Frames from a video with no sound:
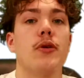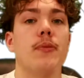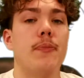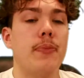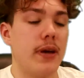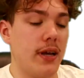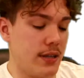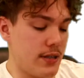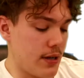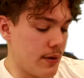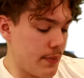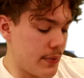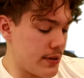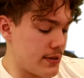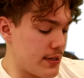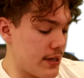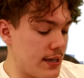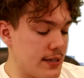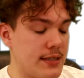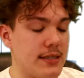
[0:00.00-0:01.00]
We picked up a
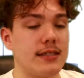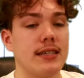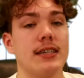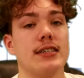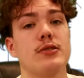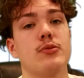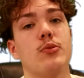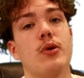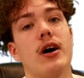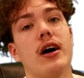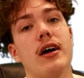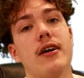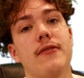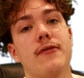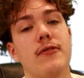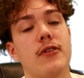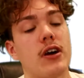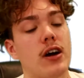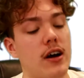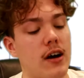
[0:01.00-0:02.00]
size 6Y
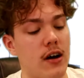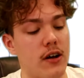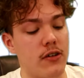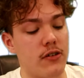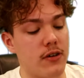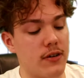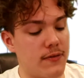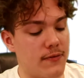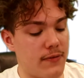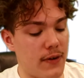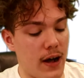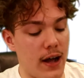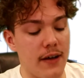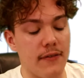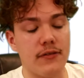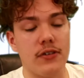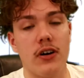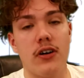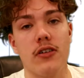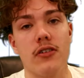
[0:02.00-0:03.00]
for
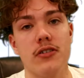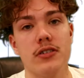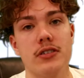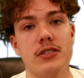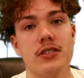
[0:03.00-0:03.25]
$105.